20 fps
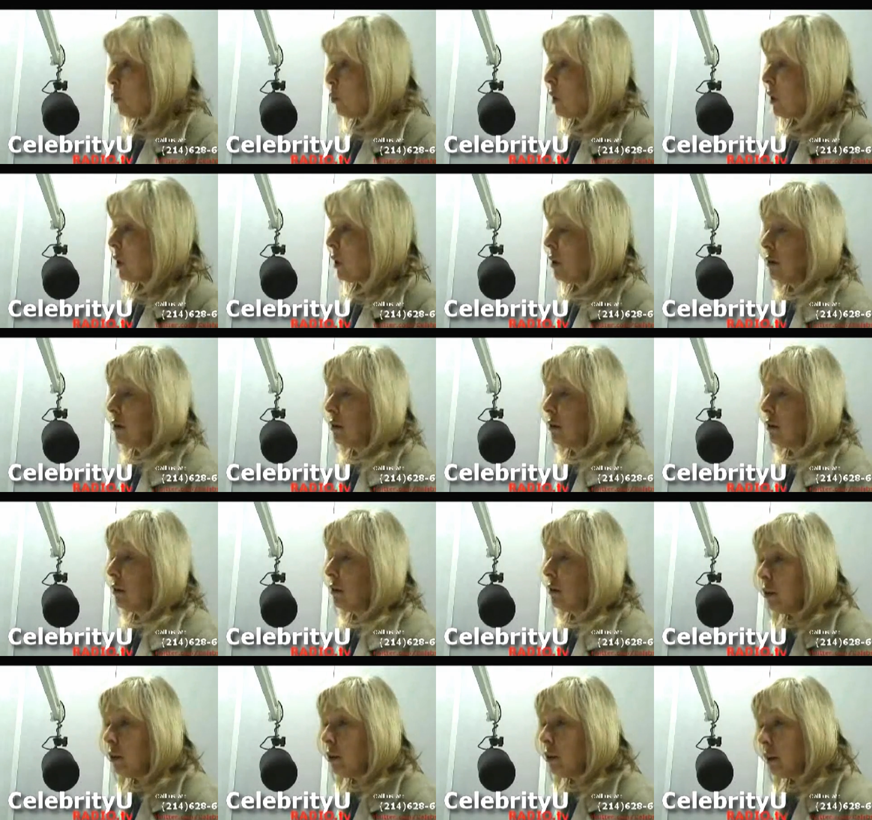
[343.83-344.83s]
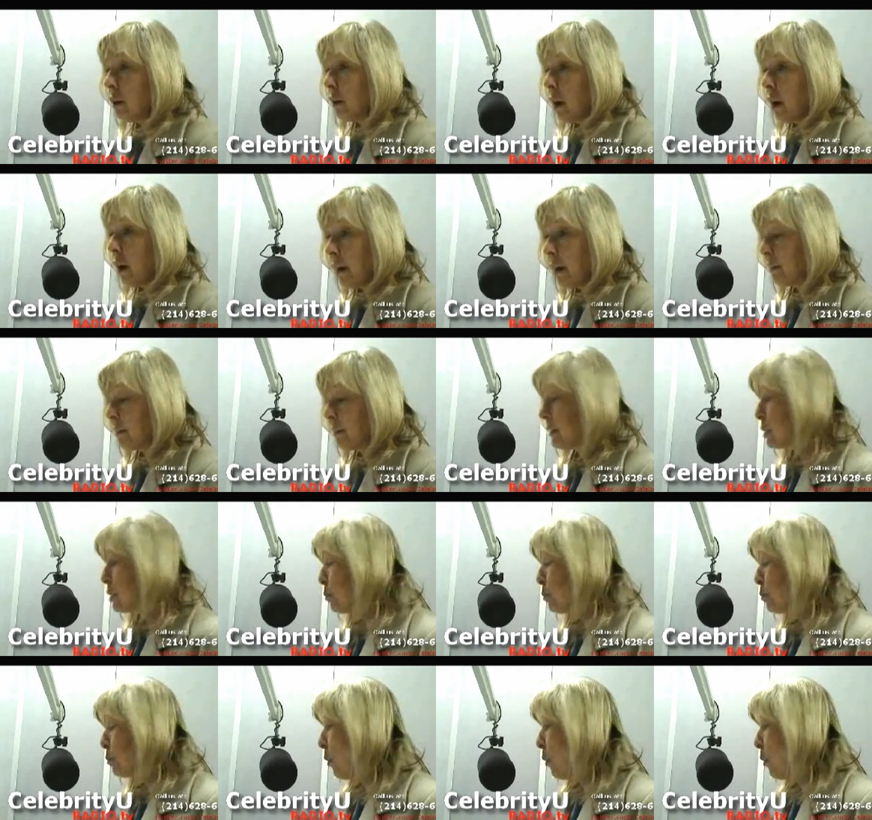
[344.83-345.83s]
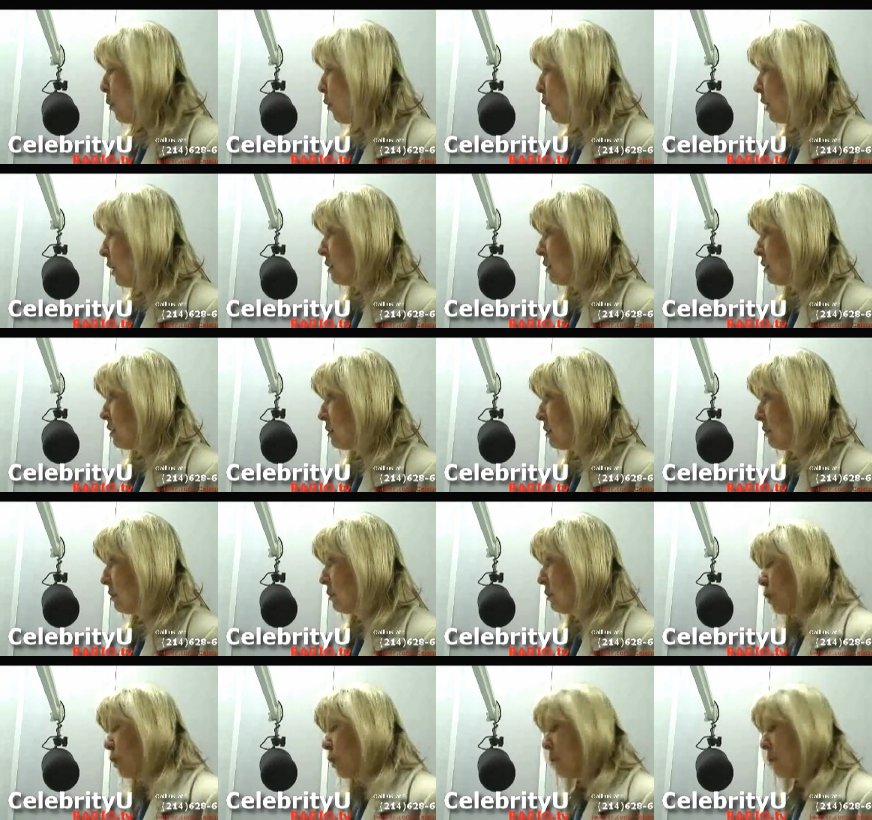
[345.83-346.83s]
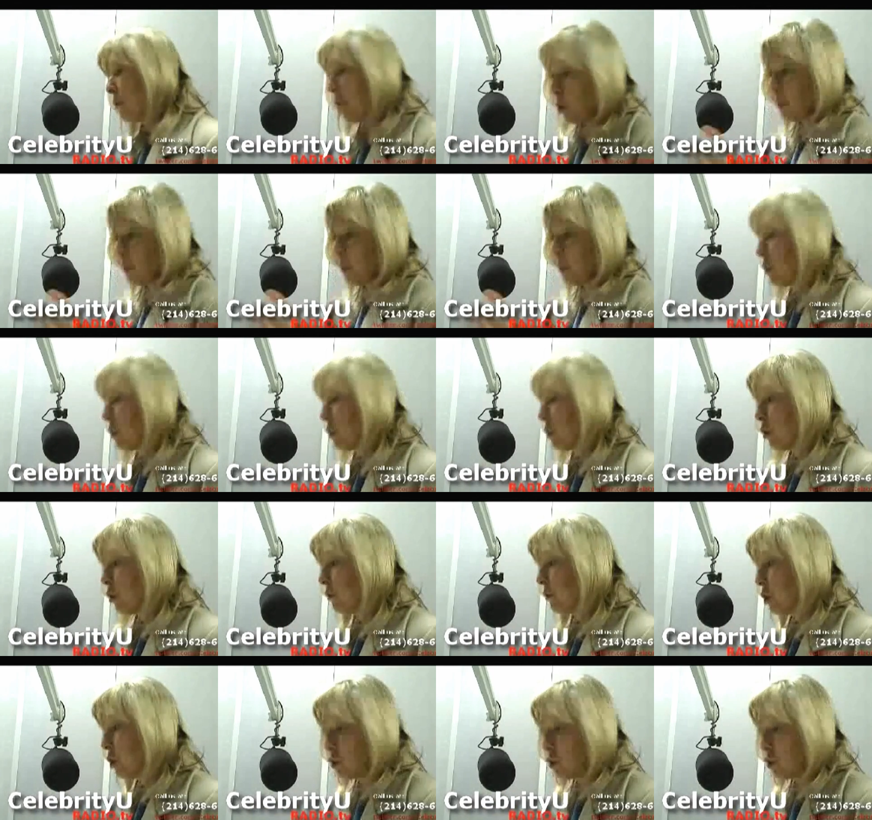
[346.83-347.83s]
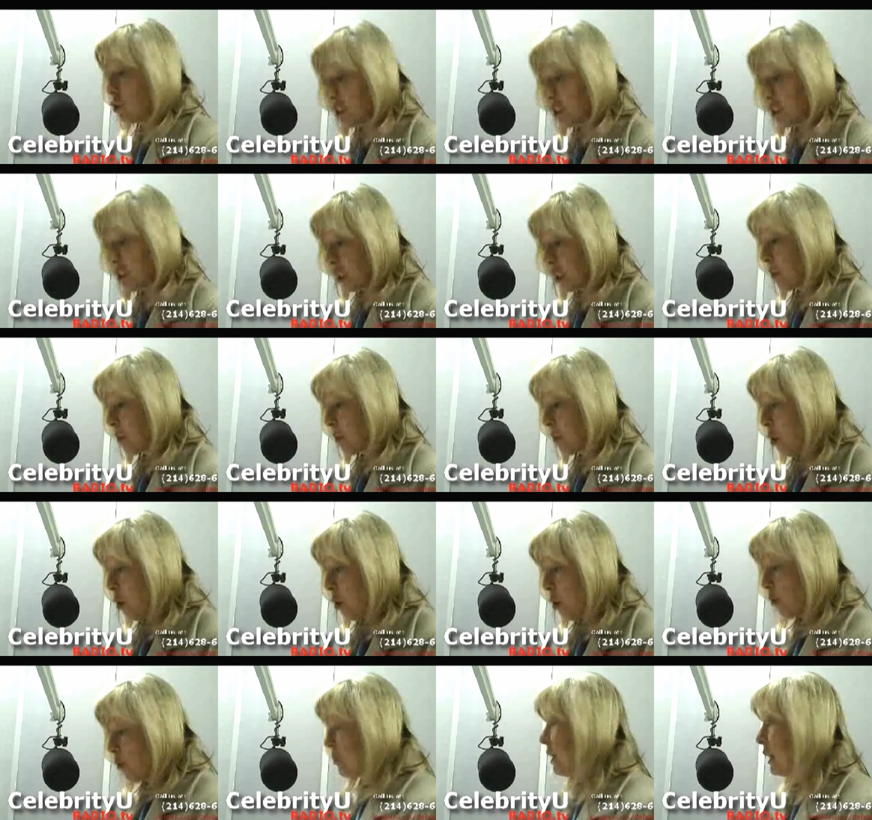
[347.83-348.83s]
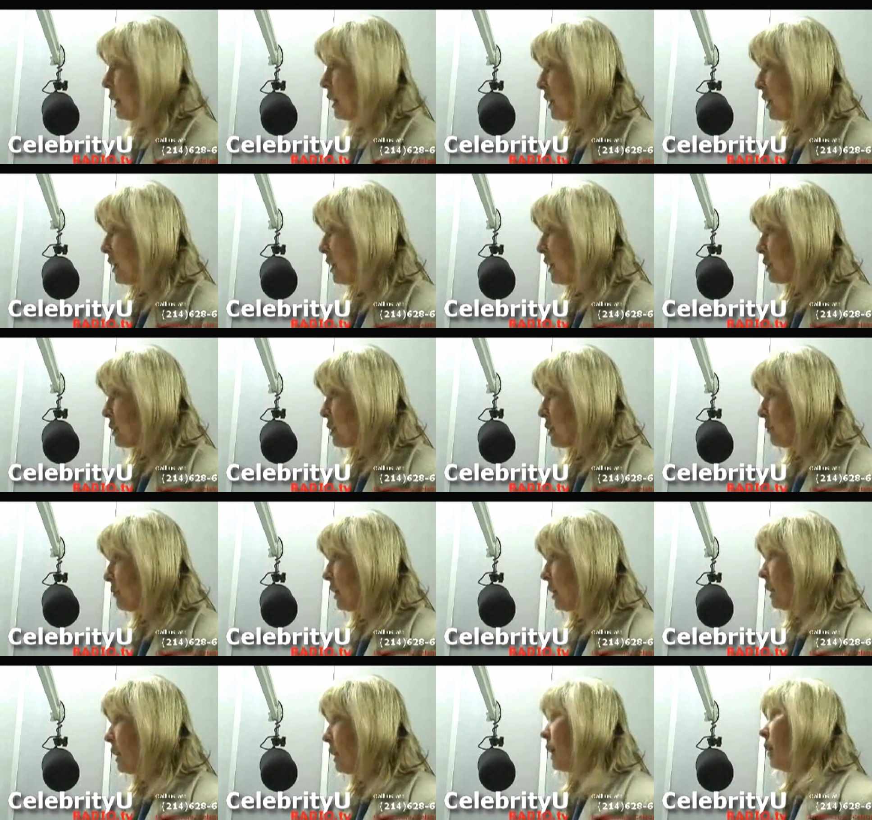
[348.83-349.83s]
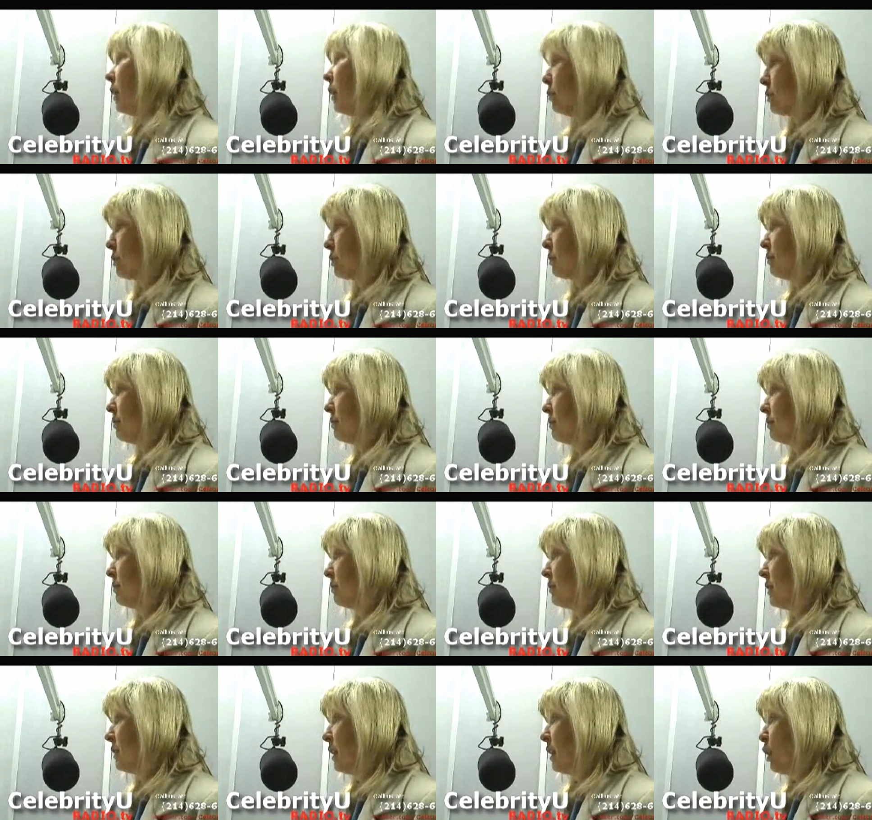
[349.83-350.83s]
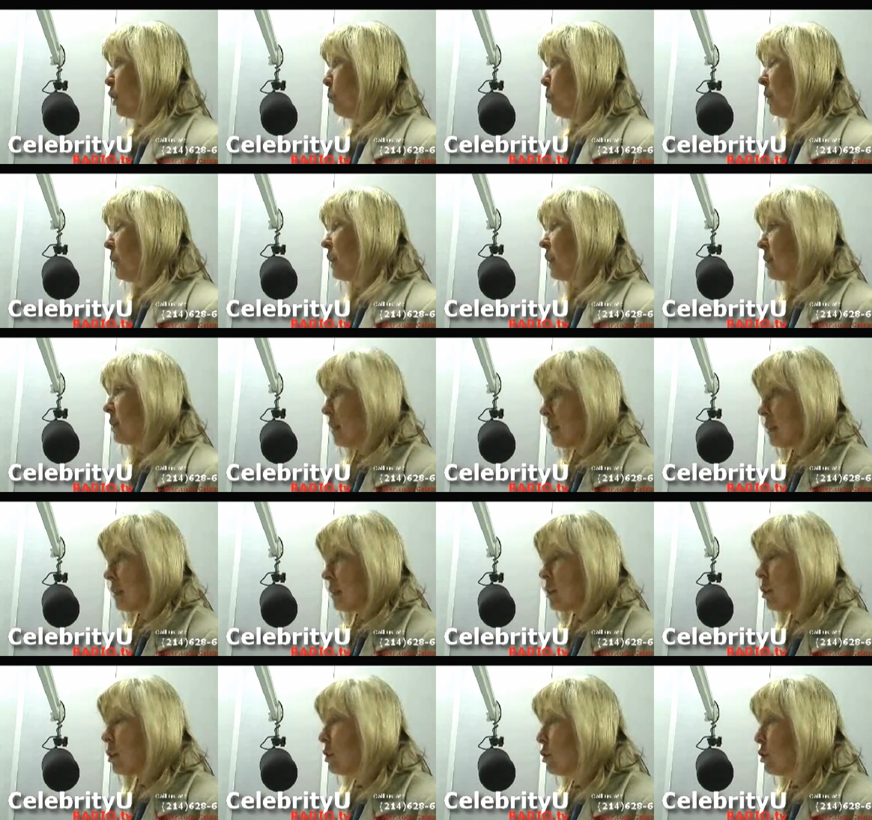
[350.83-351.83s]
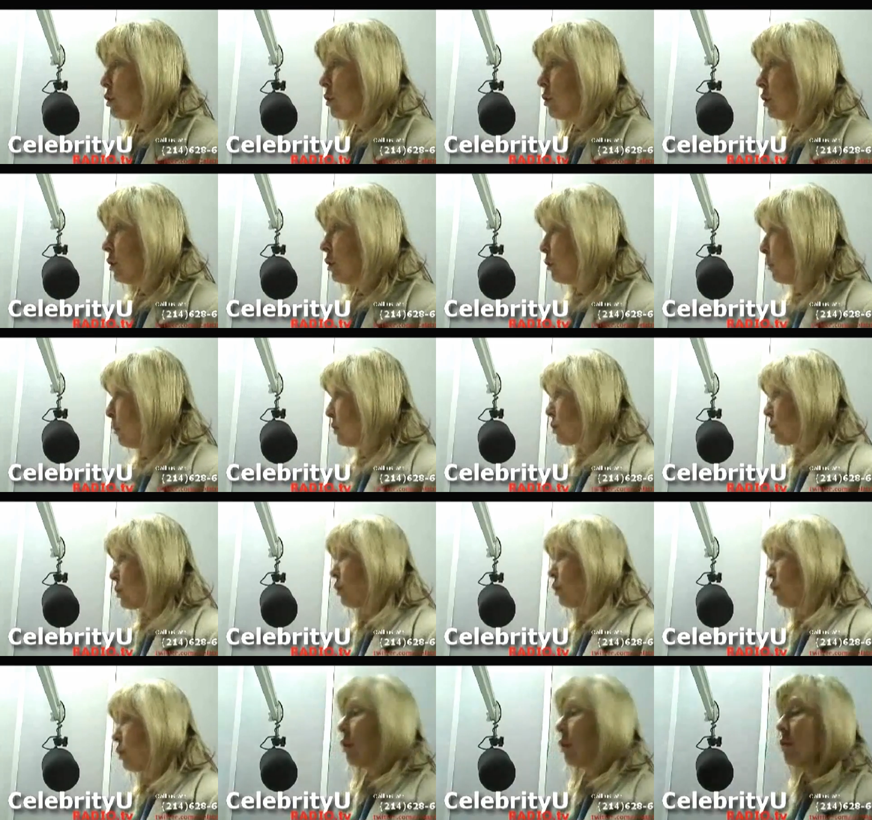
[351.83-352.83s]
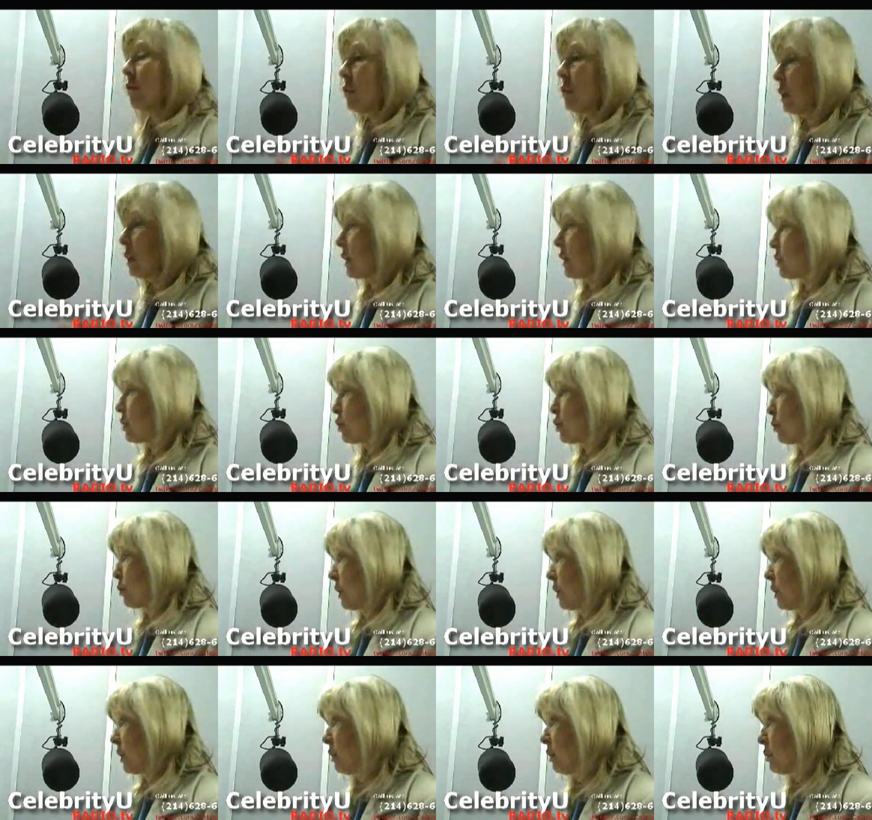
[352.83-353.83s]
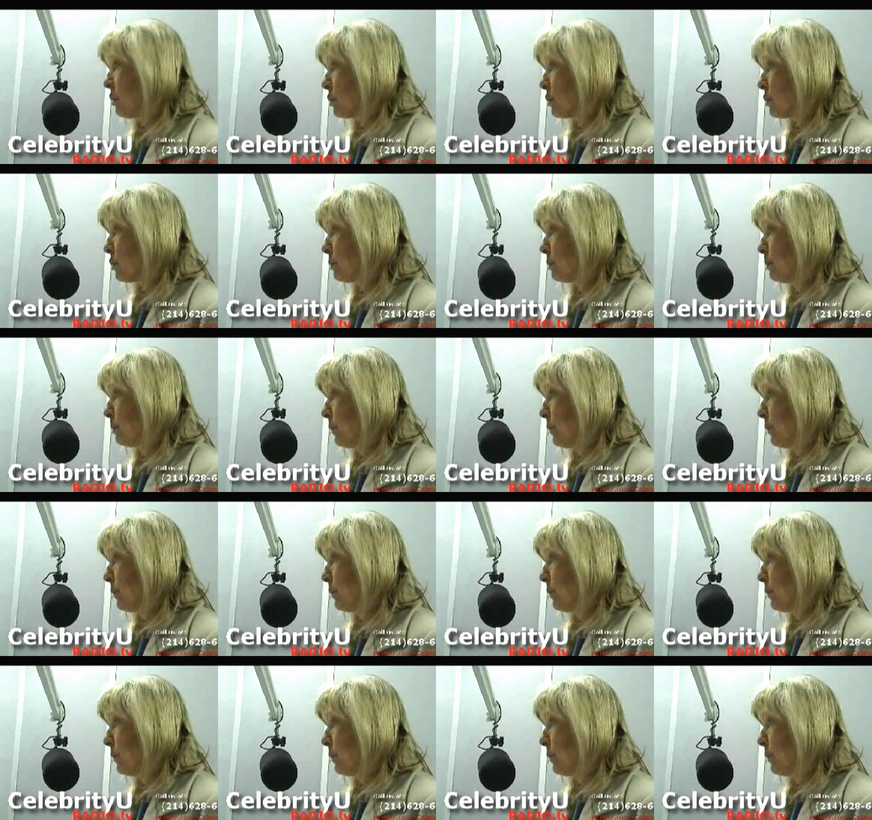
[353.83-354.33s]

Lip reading: Well, you could, at this point, you're so far behind the curve, you could just skip the whole thing and go right to videos, because that's going to do you the most good over the next 3 years.